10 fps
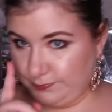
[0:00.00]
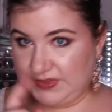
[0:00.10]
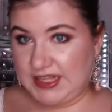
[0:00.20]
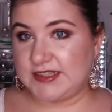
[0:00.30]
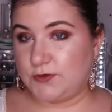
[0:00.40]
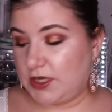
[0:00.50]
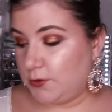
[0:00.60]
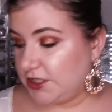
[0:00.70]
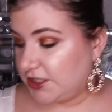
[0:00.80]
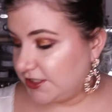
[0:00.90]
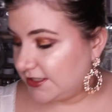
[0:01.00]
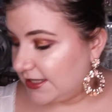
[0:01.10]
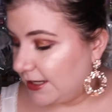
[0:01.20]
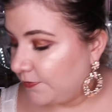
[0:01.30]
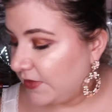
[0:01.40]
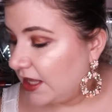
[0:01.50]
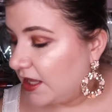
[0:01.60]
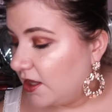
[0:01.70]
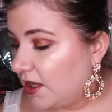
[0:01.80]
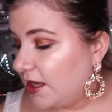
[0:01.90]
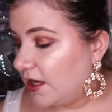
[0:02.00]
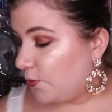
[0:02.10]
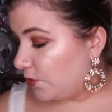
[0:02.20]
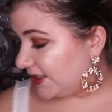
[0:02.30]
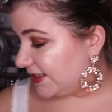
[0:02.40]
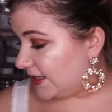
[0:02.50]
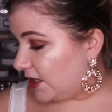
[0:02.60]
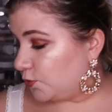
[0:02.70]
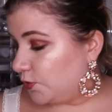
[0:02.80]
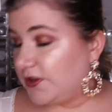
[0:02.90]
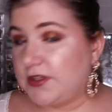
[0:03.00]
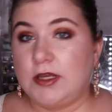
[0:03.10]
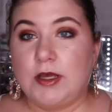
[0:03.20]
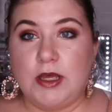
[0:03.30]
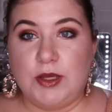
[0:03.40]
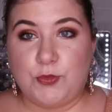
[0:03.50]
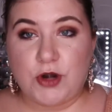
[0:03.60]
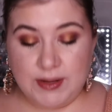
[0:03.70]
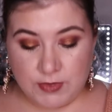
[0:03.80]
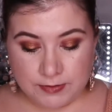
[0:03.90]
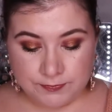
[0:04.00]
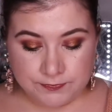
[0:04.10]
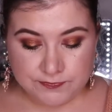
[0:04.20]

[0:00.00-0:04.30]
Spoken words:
That's what I wanted to say. We'll start with a primer.